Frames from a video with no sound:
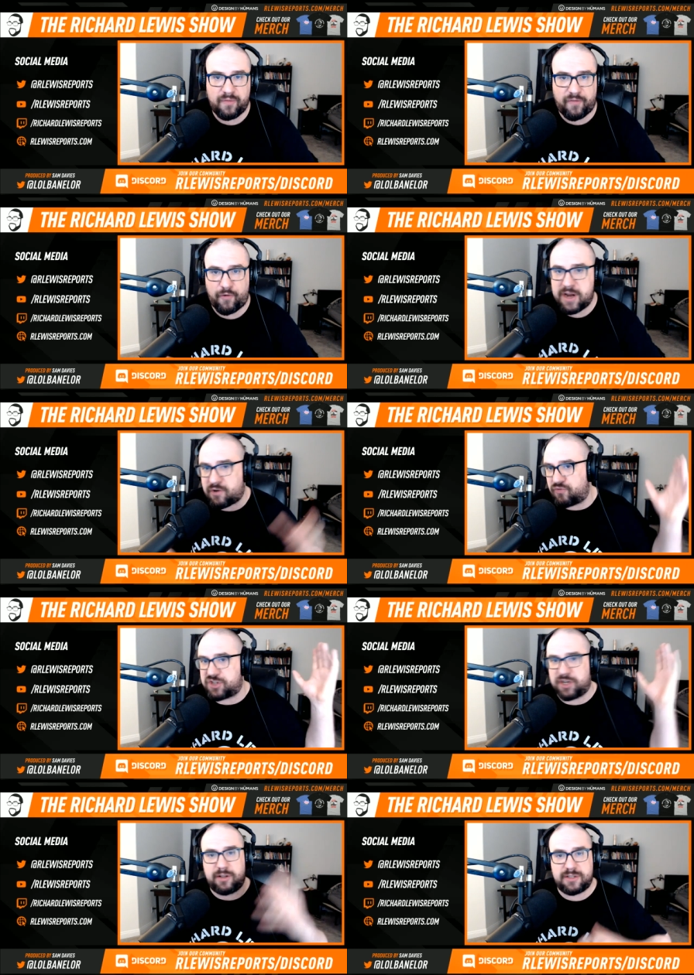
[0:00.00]
freak
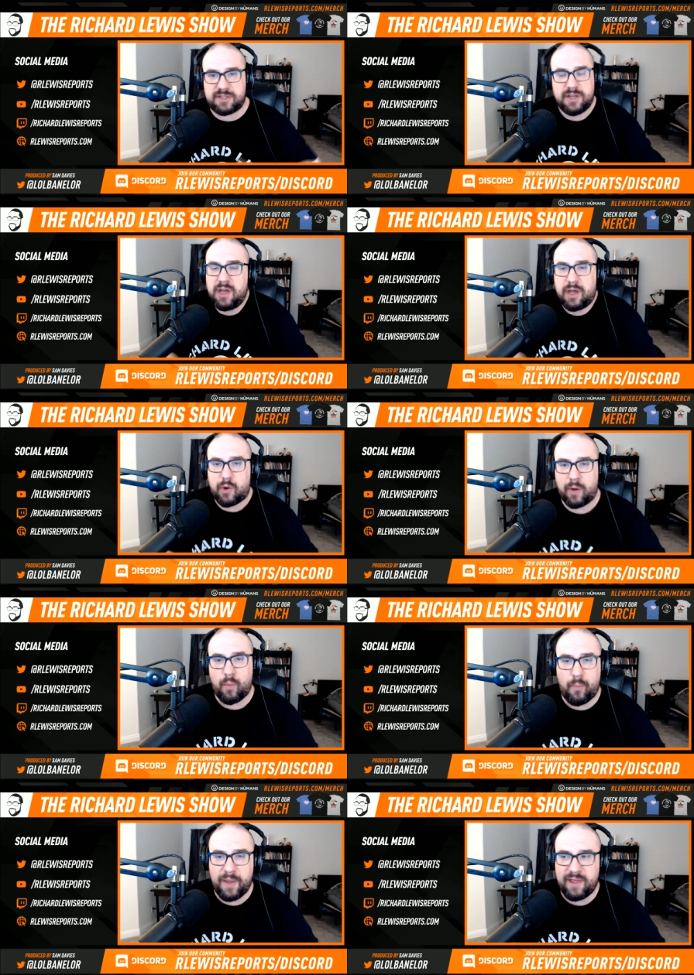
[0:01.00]
results going
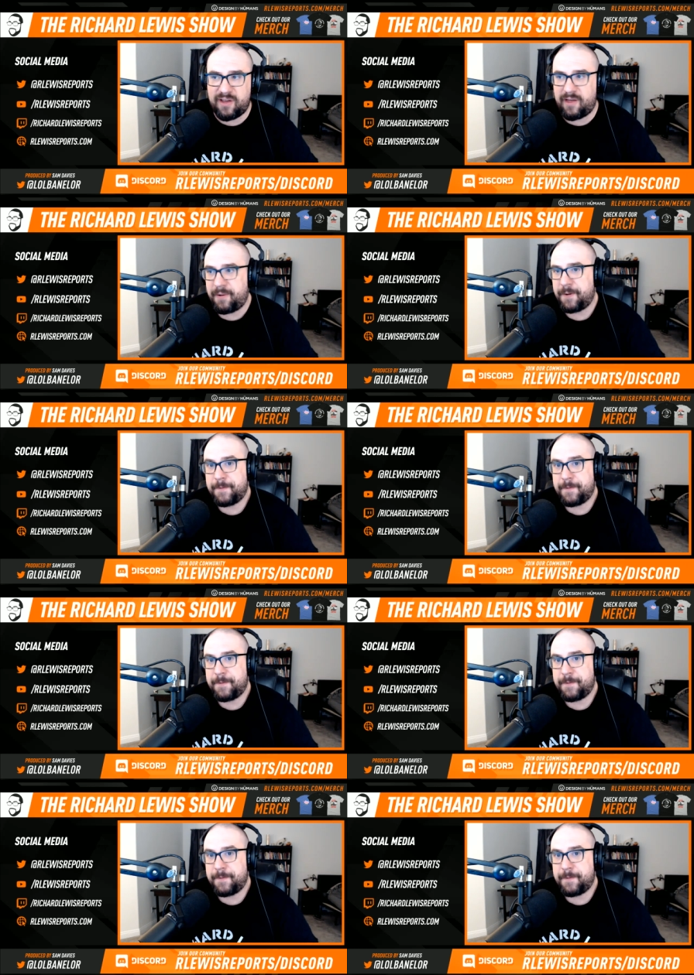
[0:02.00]
one way or the other.